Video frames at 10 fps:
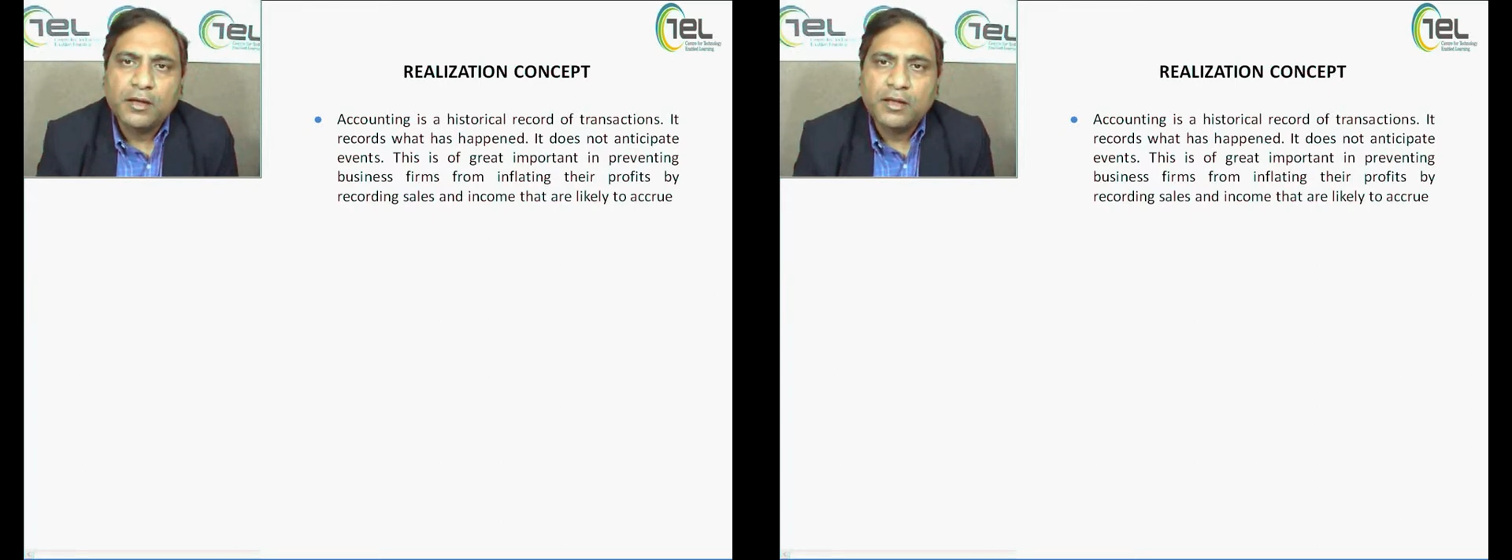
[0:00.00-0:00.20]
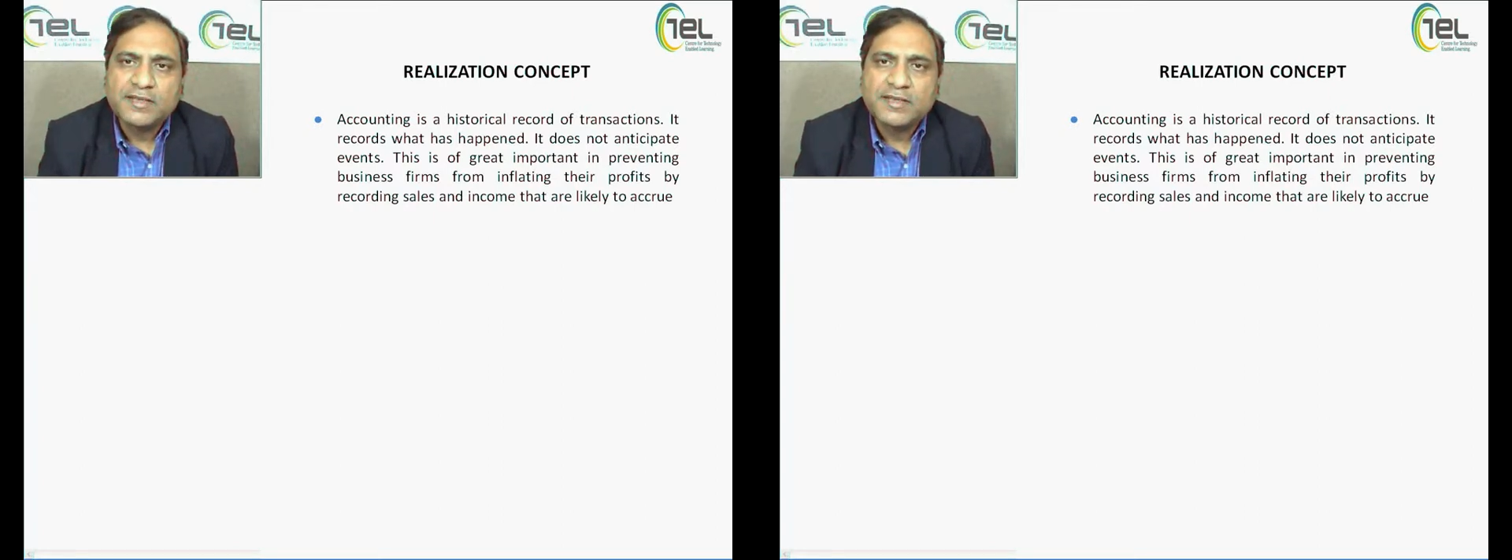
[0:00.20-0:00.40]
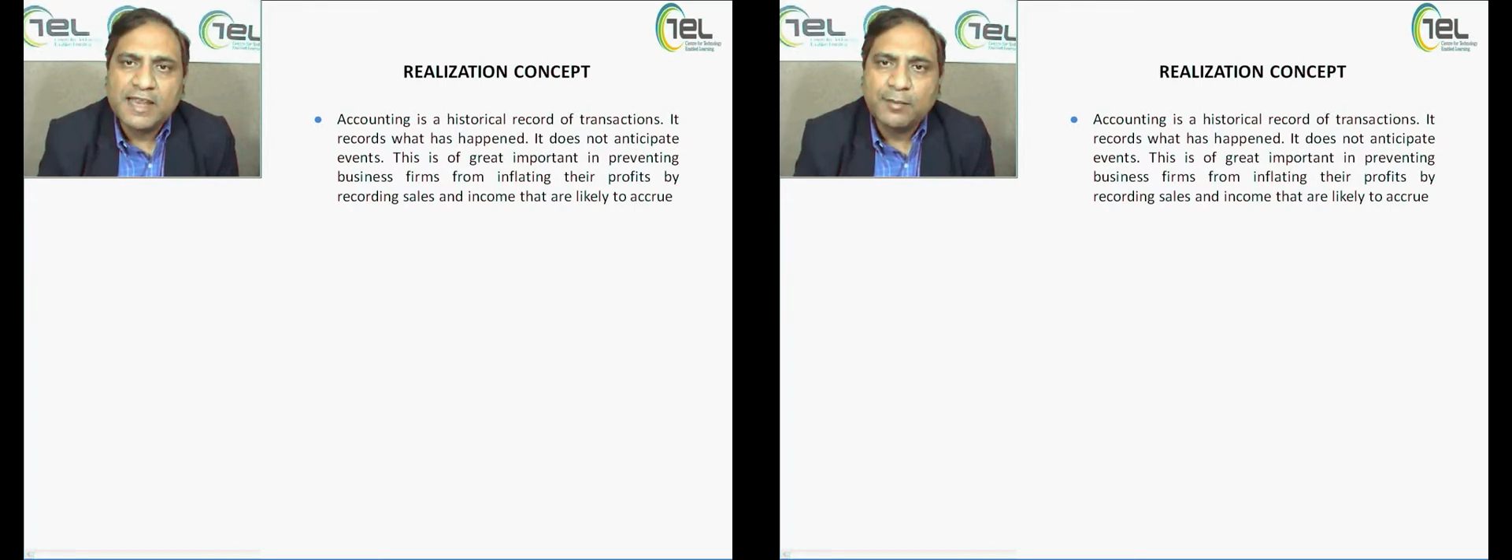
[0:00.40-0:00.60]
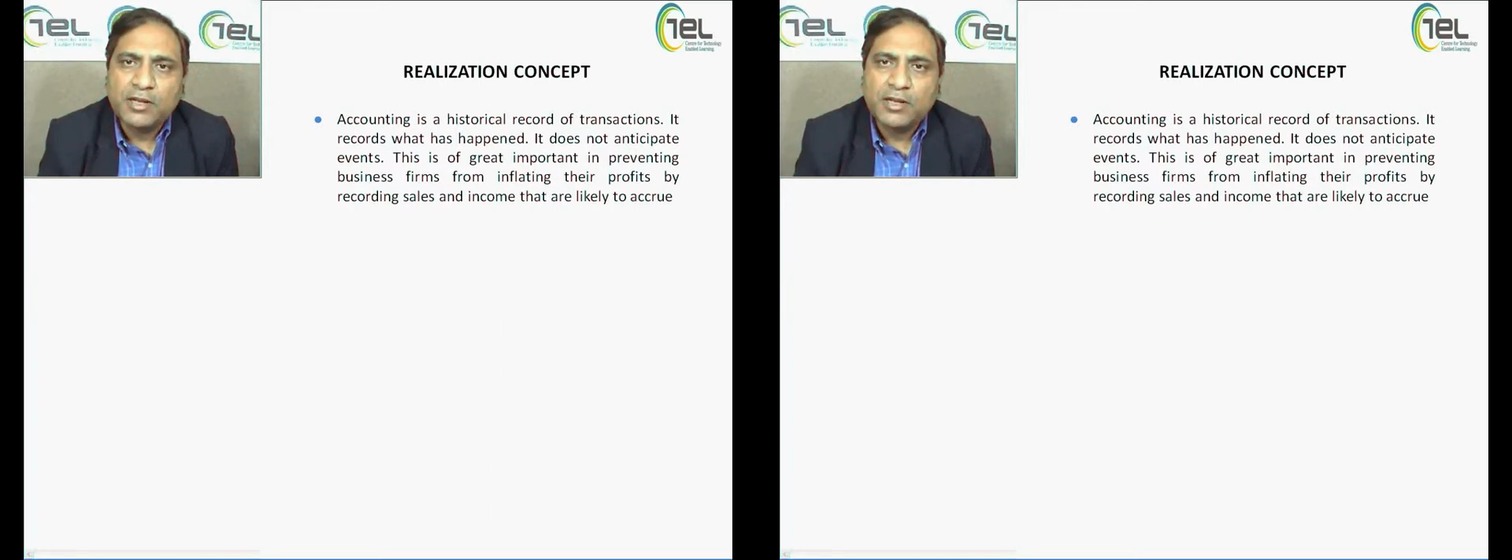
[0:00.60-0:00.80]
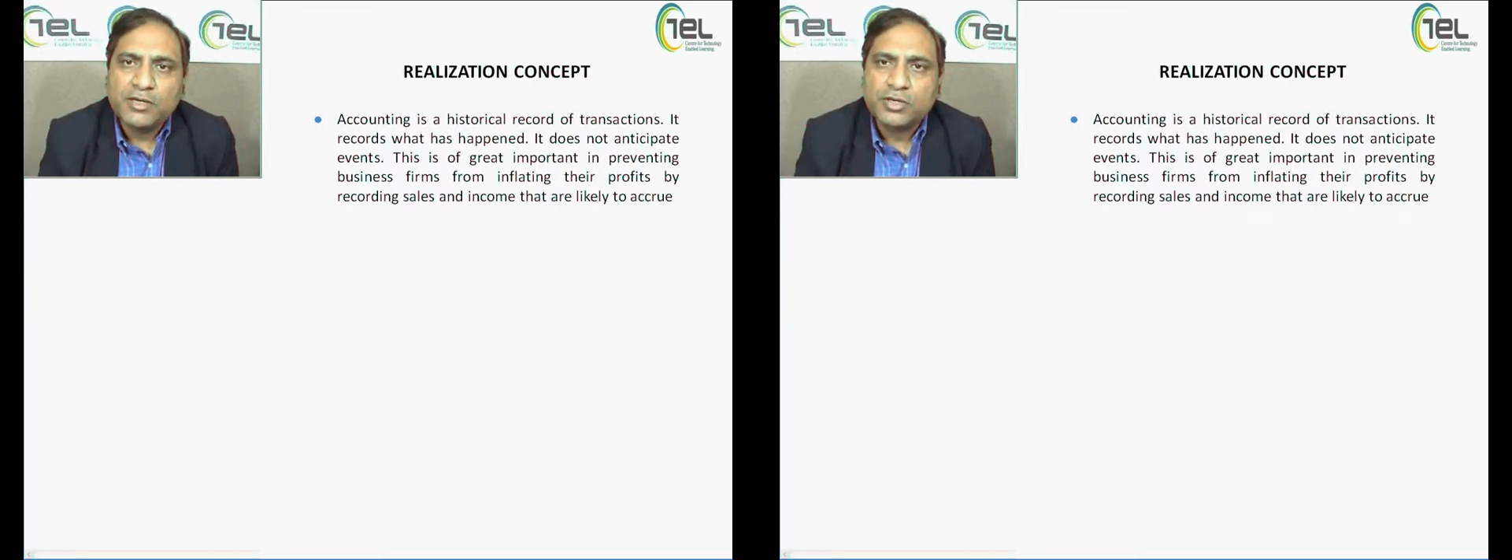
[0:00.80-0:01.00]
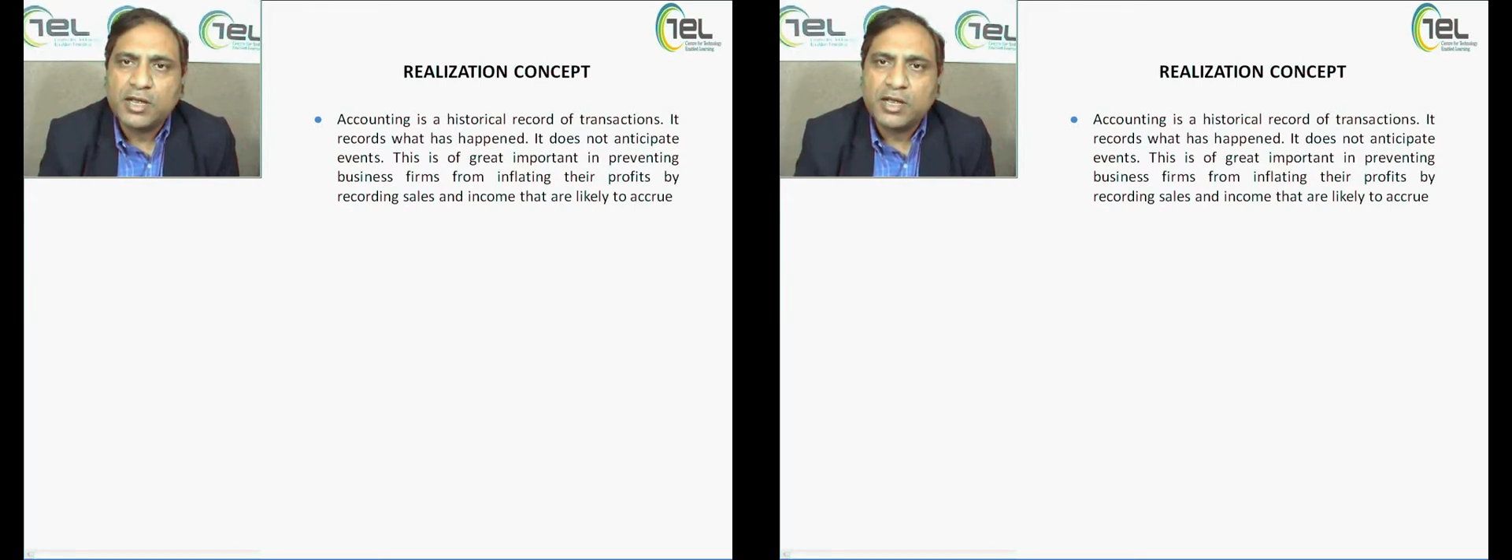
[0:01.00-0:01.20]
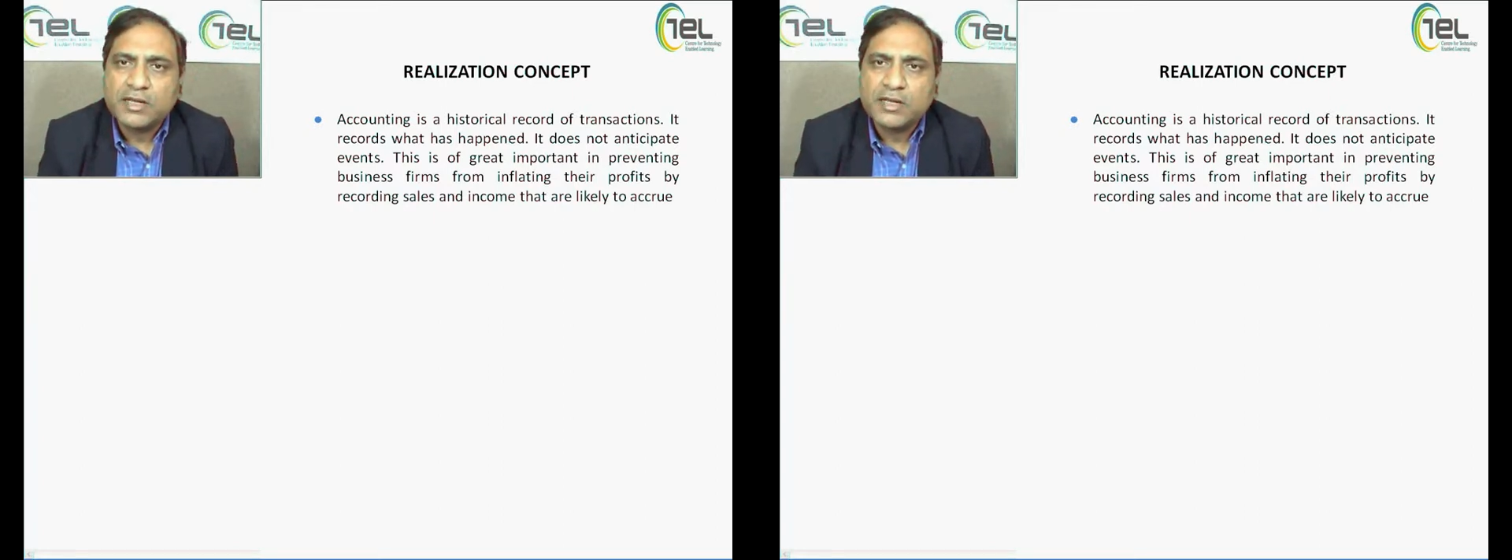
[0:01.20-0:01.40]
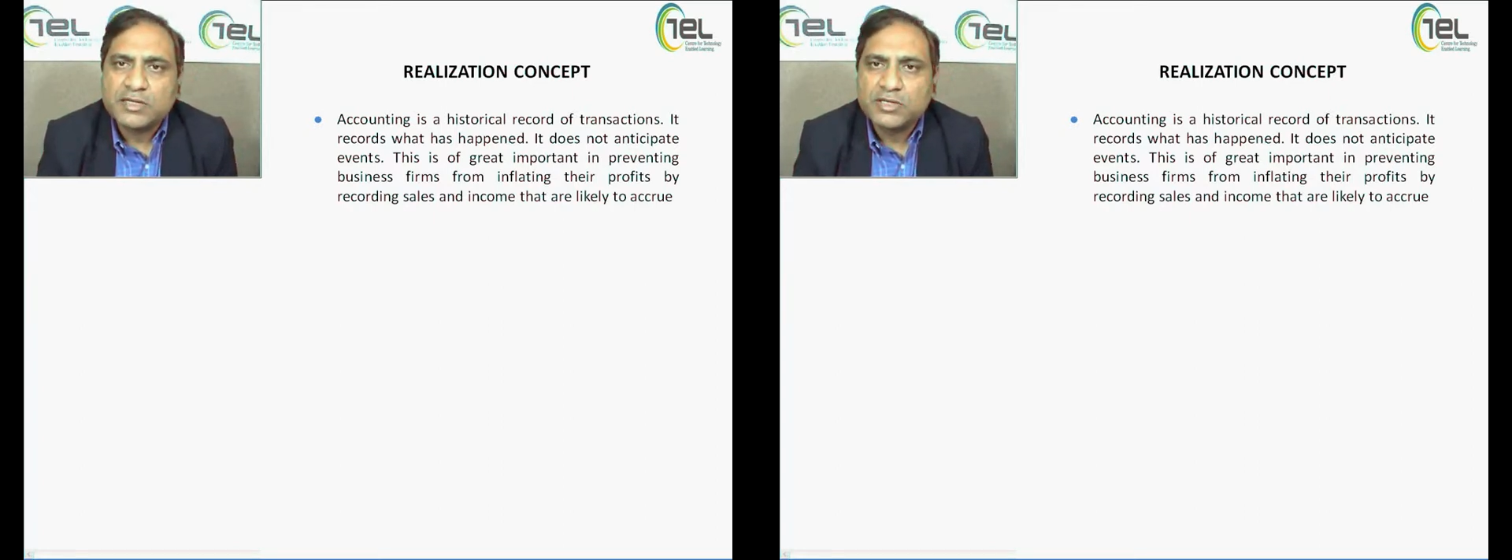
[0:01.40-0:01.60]
establish
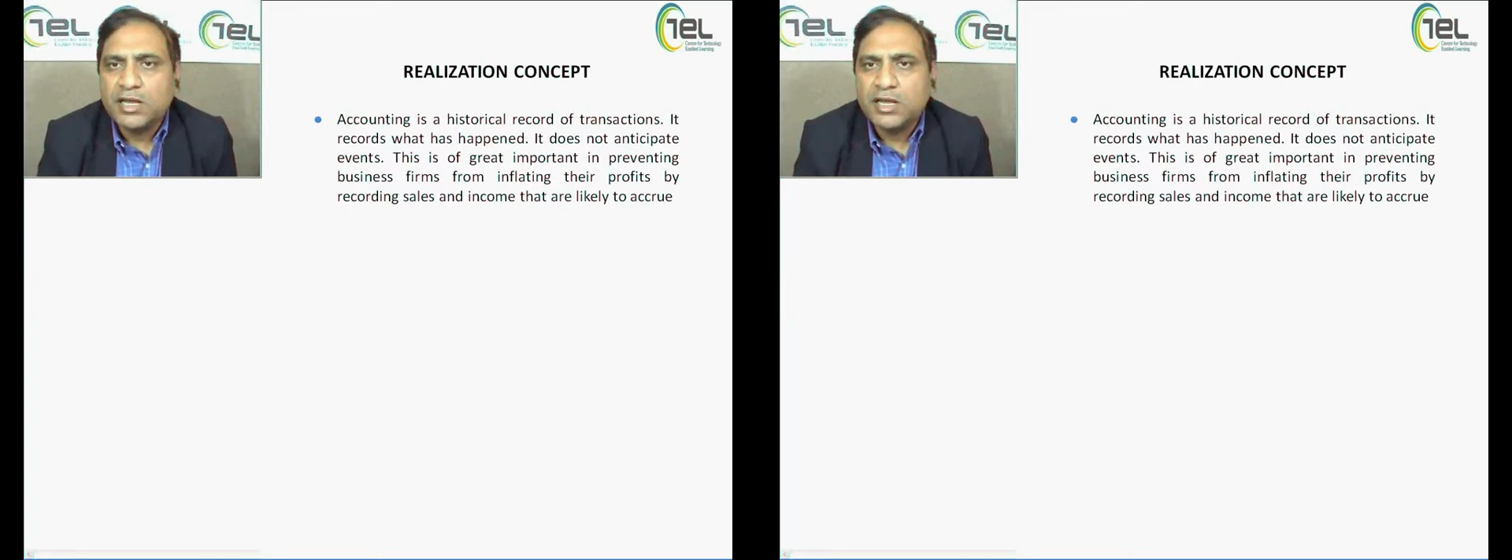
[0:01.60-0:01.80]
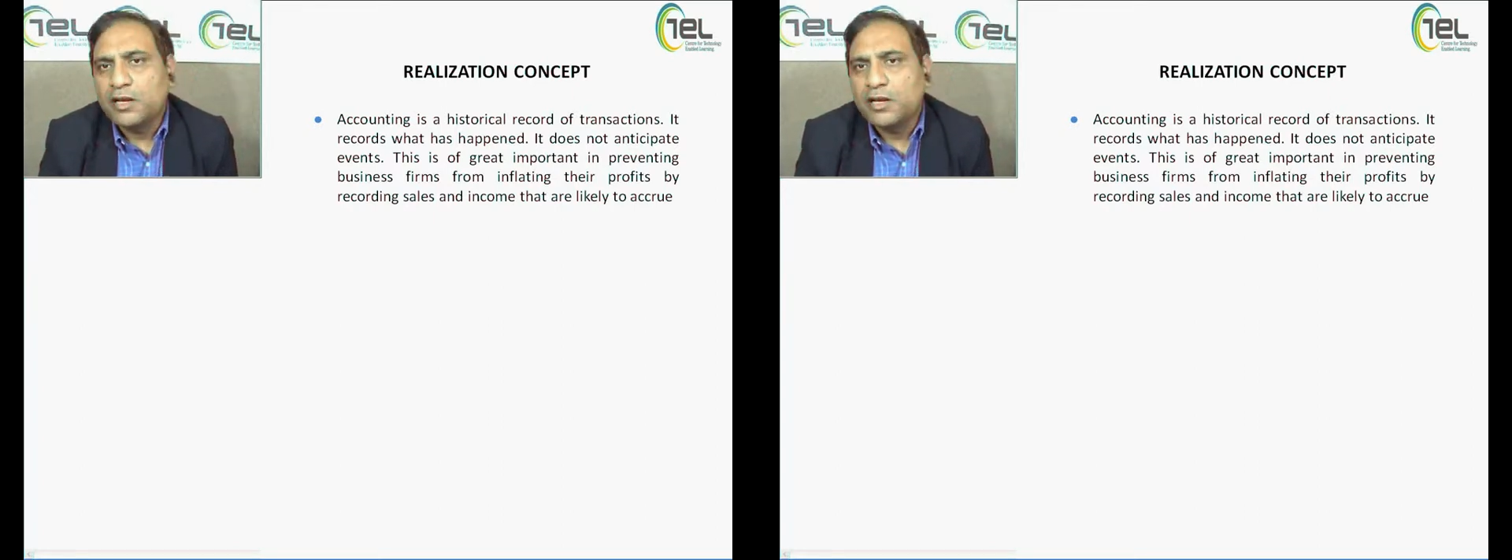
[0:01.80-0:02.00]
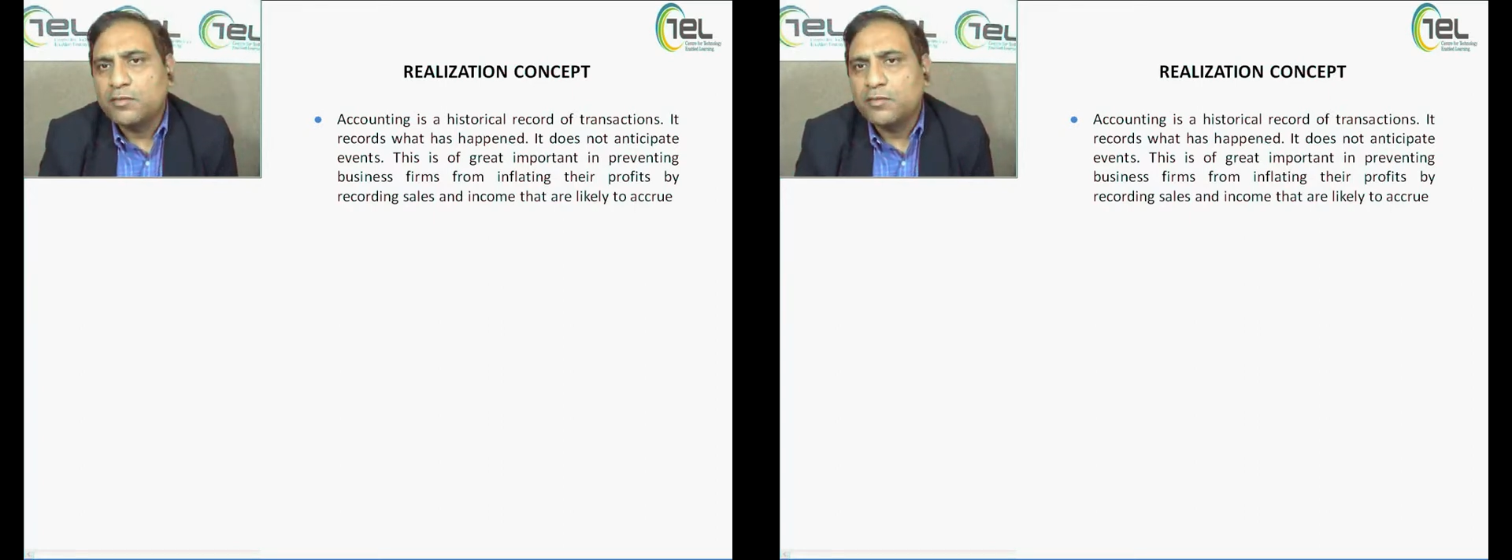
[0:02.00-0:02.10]
a steel